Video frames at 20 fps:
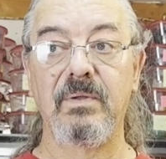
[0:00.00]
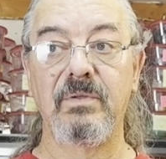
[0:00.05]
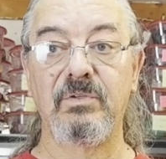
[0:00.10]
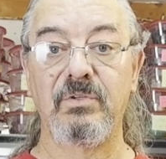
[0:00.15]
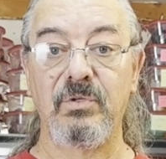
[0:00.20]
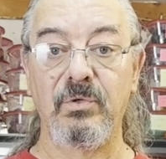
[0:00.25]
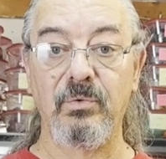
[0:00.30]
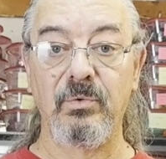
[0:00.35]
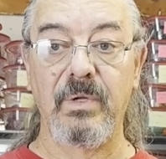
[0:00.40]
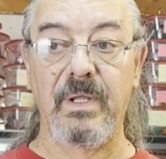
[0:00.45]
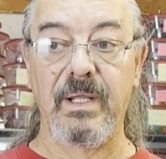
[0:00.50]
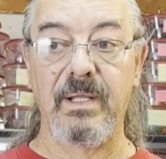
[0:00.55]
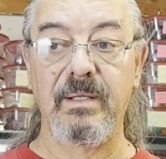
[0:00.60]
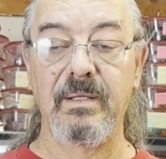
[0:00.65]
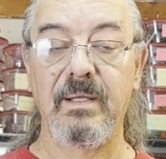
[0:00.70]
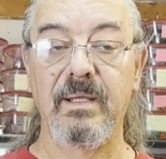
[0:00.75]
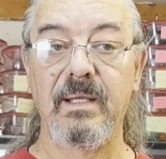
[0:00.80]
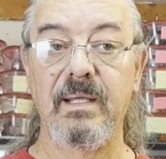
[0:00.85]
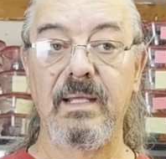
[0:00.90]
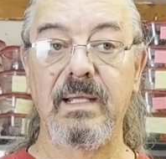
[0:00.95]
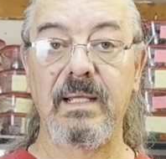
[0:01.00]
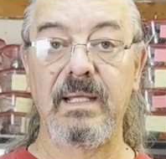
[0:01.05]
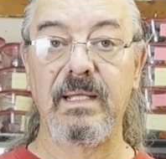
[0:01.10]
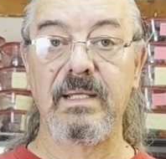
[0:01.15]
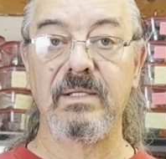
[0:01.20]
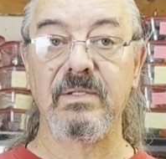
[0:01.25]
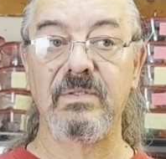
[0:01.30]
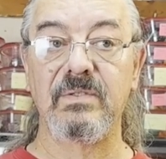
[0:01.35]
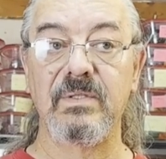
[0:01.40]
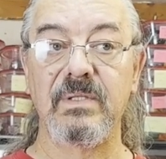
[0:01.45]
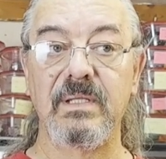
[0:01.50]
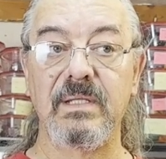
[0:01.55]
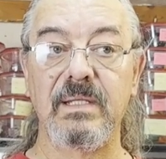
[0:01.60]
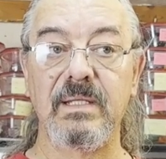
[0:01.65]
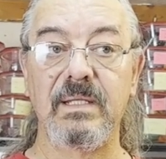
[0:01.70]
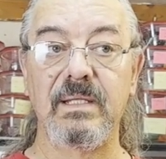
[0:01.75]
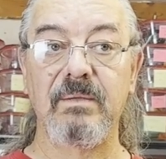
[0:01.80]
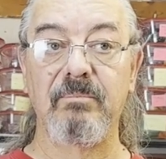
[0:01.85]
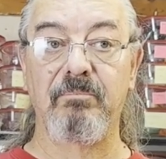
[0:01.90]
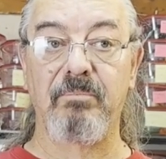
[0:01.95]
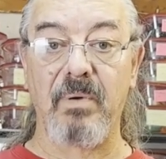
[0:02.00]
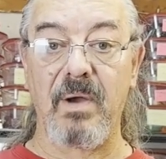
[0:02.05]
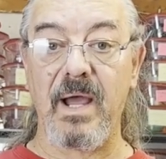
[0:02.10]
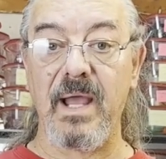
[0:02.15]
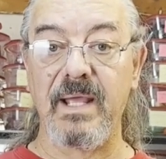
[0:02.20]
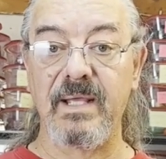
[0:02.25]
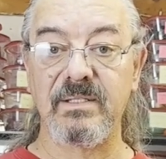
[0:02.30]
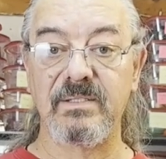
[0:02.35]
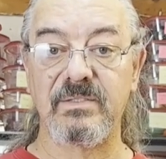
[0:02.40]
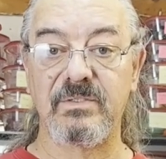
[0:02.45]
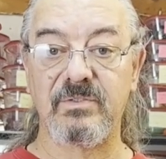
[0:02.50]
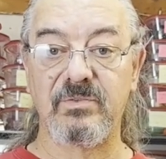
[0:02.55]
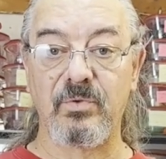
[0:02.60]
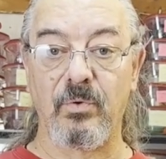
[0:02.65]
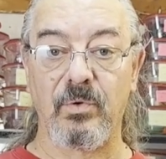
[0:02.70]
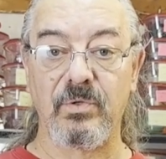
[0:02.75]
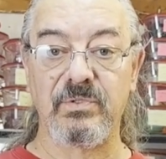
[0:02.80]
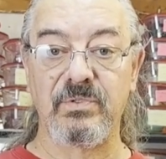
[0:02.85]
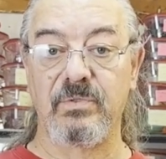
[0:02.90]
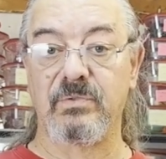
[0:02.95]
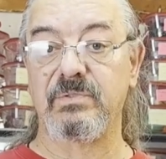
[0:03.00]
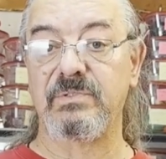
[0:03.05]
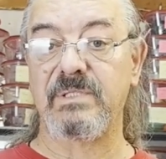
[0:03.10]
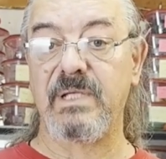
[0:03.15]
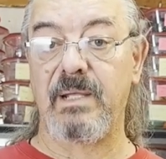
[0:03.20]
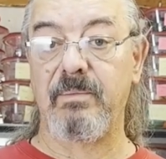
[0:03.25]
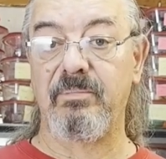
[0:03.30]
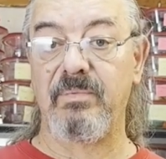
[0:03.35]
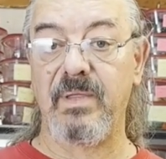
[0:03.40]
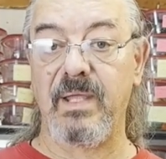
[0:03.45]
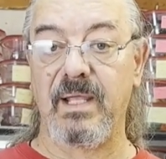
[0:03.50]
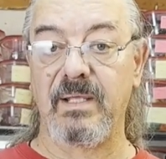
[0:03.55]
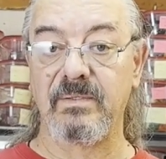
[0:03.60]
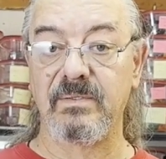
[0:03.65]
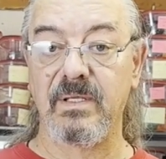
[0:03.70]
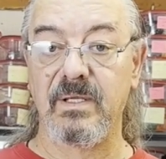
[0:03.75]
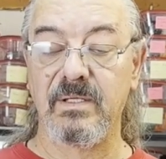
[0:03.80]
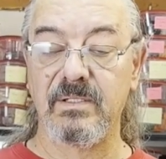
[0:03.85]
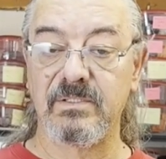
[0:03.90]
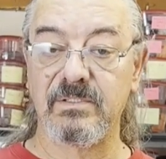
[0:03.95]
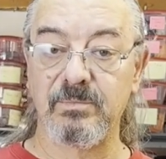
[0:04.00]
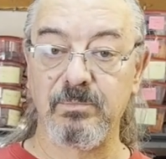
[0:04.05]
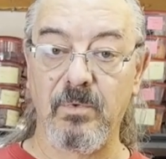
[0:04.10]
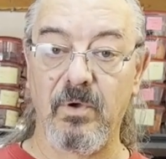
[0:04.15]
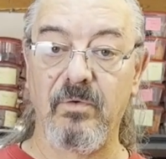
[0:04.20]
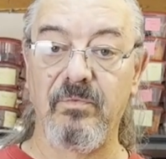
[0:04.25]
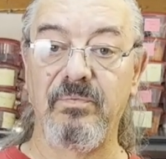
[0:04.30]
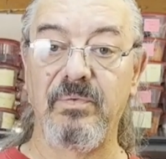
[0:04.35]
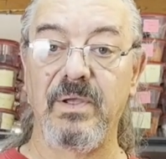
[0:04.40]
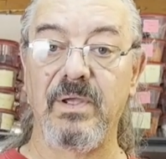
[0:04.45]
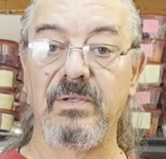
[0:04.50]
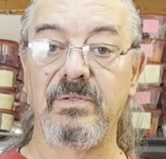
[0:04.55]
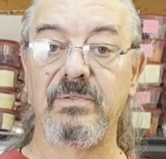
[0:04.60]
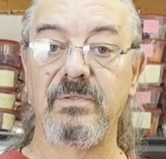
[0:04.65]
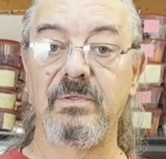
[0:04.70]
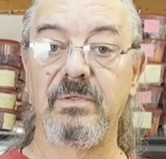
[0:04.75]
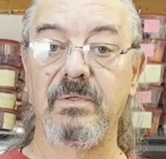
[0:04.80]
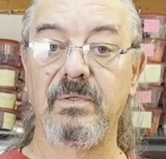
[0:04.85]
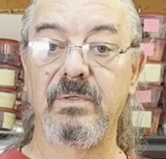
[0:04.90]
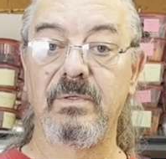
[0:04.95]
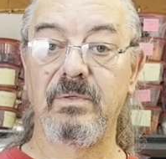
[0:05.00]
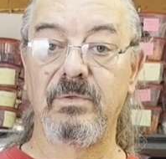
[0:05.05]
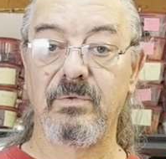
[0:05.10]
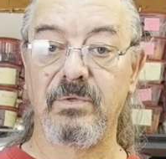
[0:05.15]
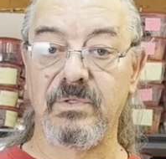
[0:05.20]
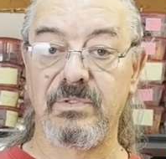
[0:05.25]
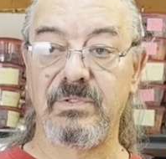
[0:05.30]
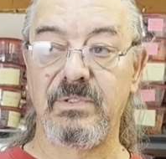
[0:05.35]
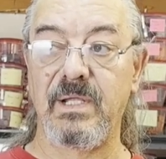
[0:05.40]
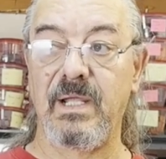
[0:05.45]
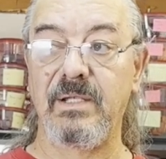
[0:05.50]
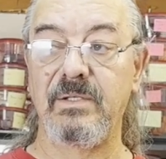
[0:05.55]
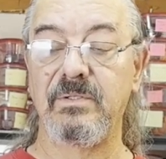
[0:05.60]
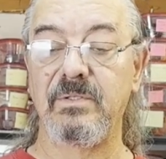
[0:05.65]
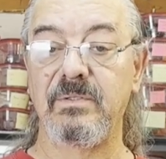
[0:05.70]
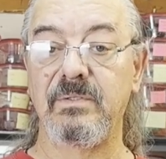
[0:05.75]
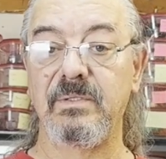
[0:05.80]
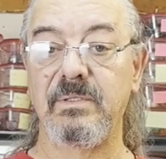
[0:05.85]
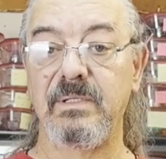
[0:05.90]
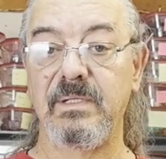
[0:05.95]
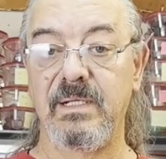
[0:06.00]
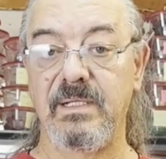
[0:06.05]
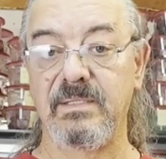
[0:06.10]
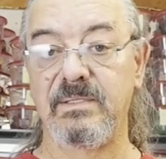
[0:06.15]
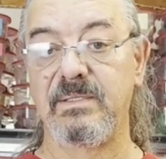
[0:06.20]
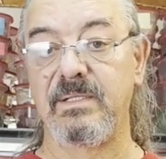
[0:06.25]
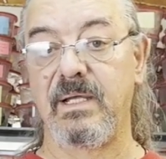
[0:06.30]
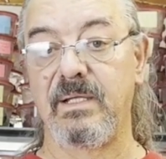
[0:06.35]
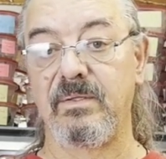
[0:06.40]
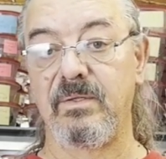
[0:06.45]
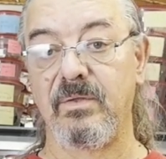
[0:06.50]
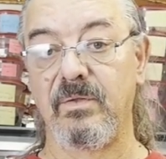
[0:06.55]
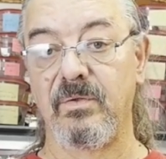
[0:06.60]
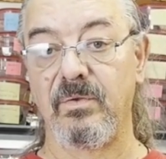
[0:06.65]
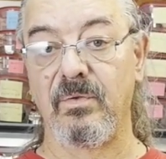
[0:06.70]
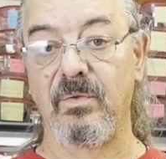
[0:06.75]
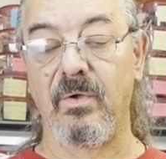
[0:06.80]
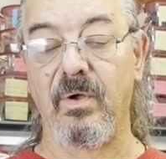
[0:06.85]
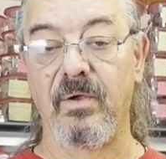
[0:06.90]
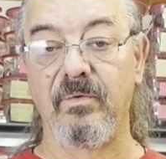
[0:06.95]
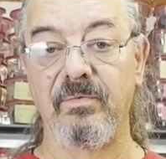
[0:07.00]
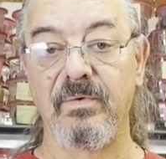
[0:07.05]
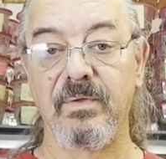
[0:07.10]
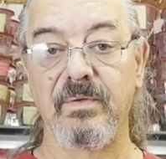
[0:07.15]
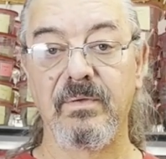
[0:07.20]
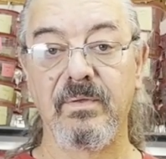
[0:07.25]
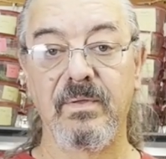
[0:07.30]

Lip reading: tuning is biased towards those same things: small fish, crustaceans, insects, and their larvae.